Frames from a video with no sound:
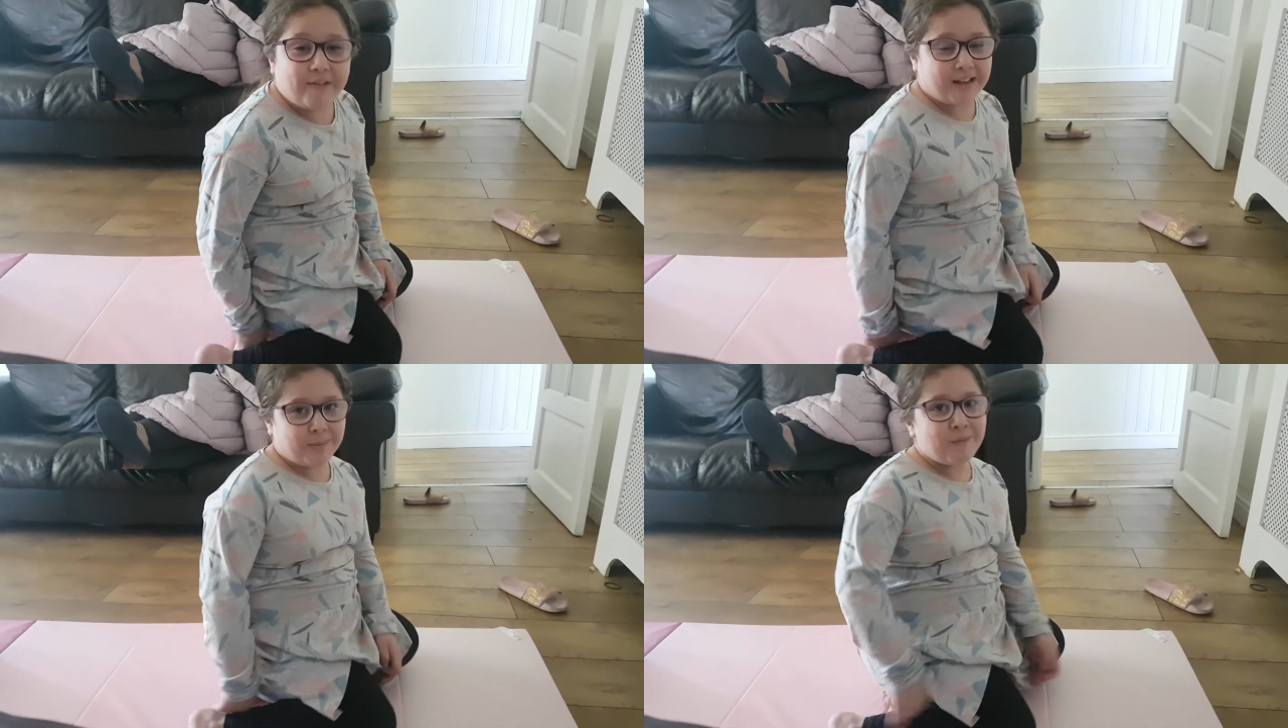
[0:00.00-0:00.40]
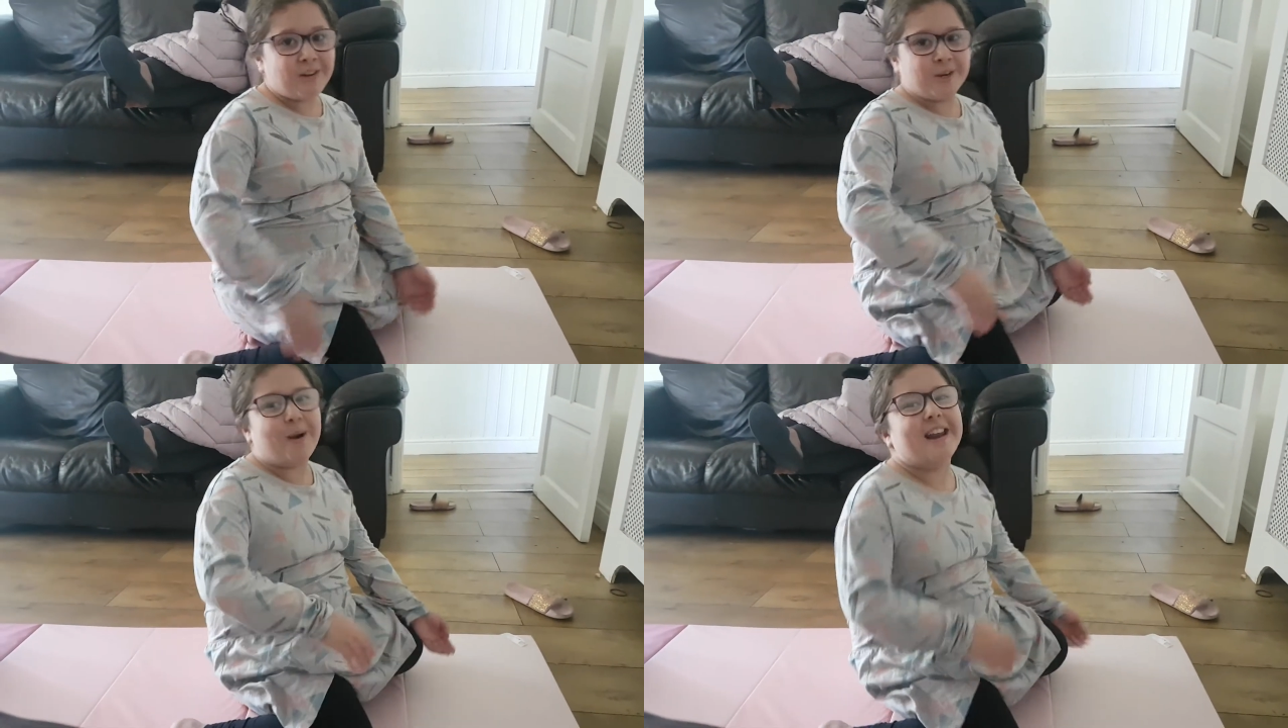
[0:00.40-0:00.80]
Let's move on
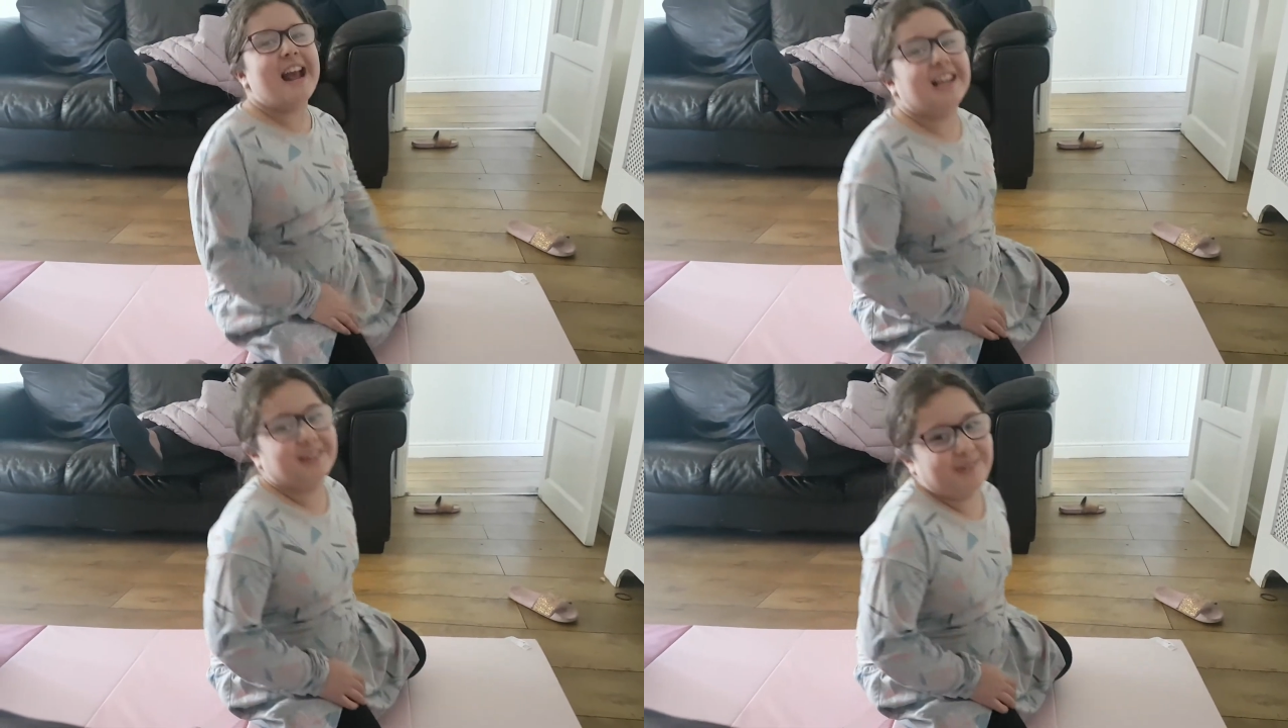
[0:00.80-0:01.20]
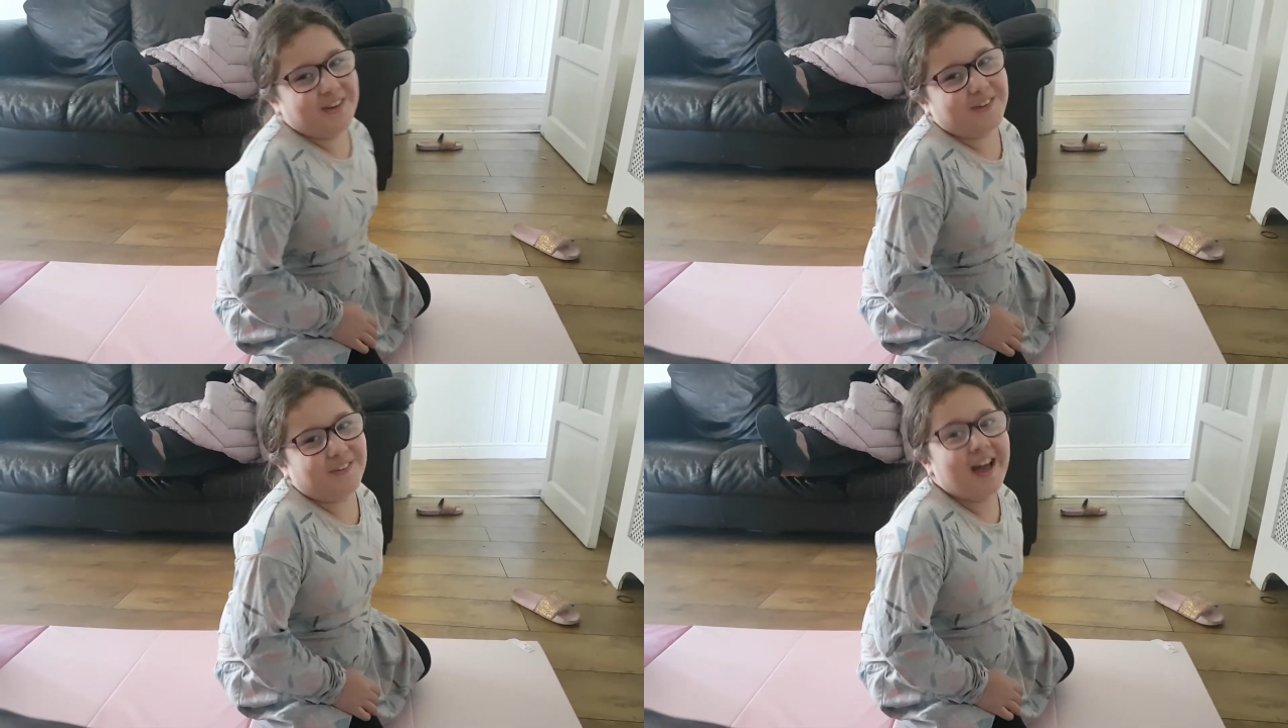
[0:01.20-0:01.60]
to our next move.
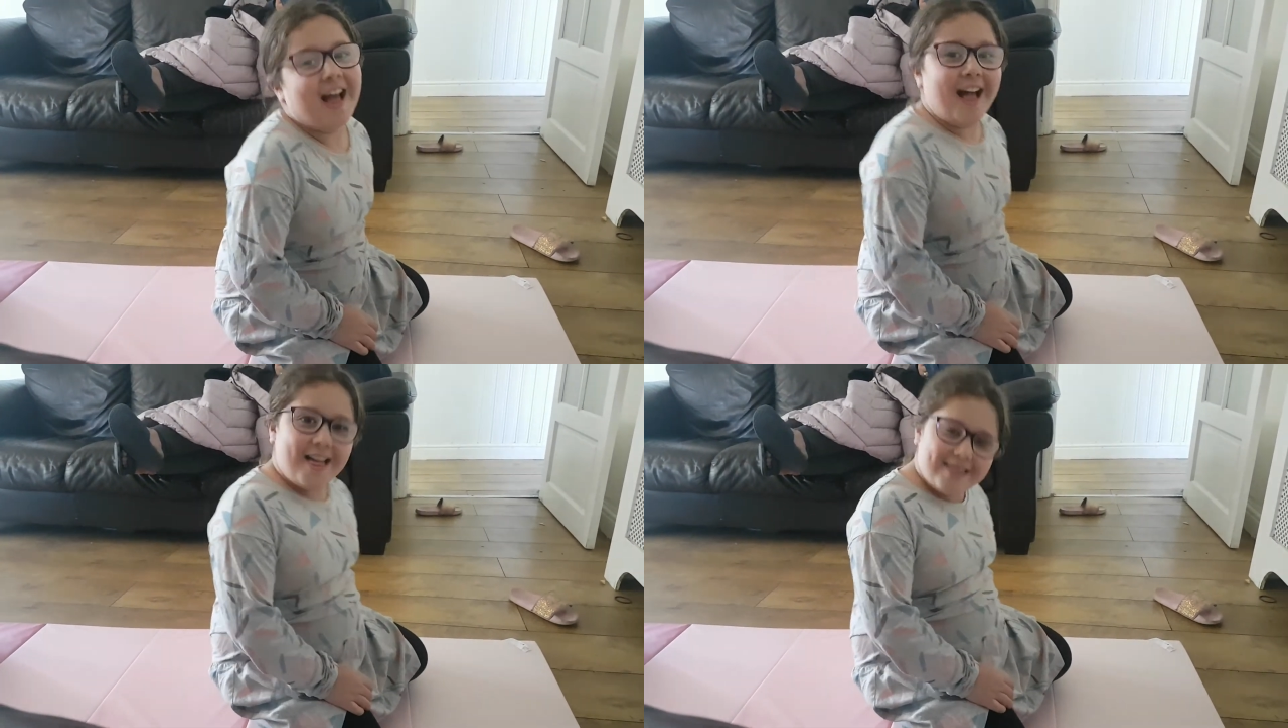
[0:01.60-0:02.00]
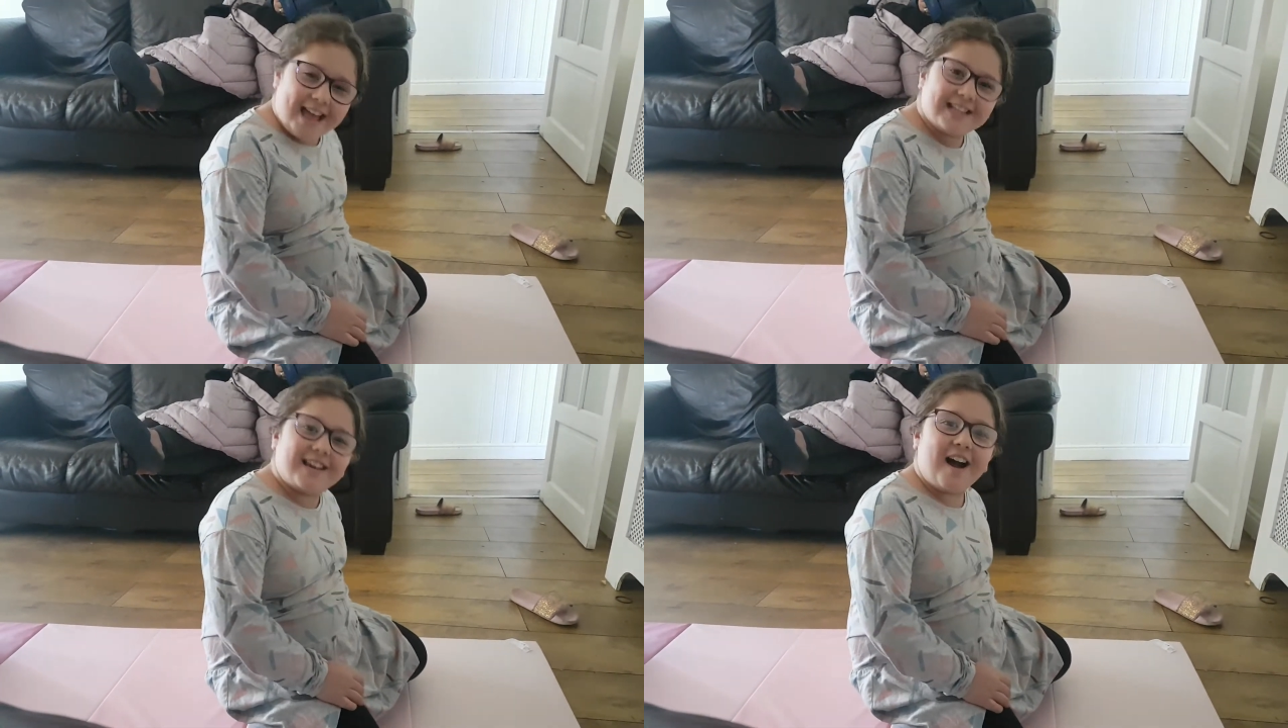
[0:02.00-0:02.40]

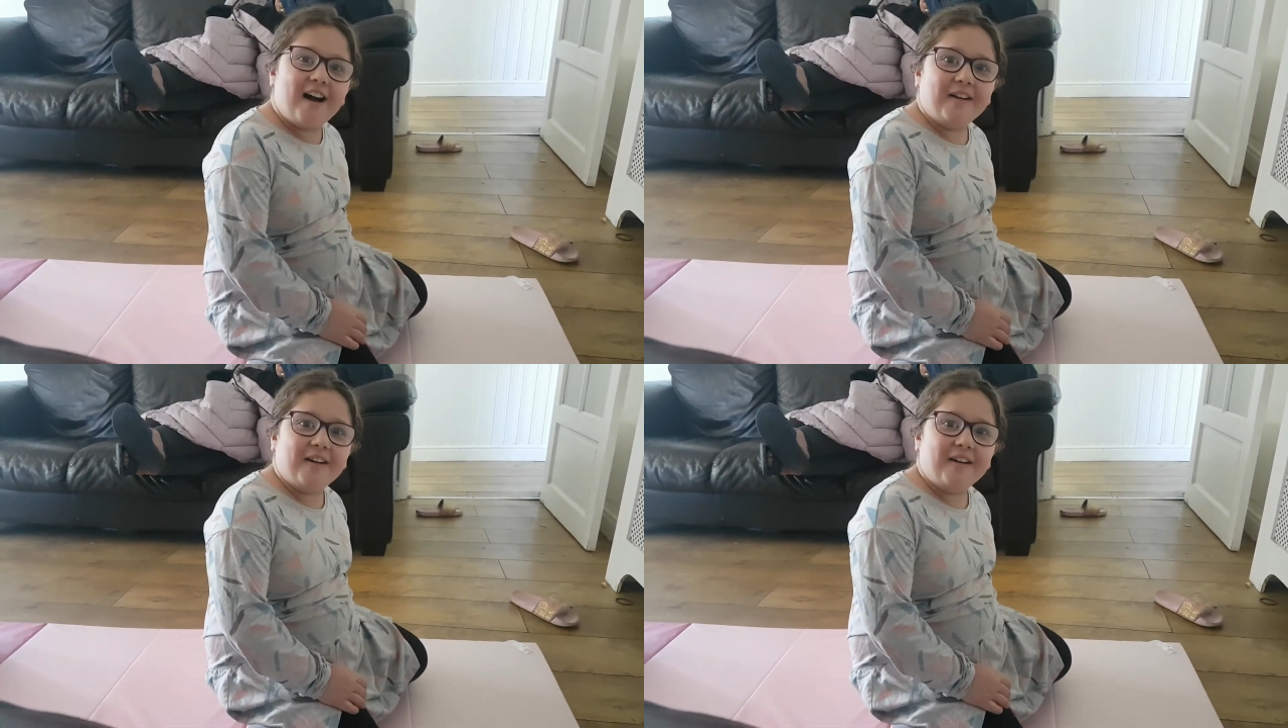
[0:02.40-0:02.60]
Let's go.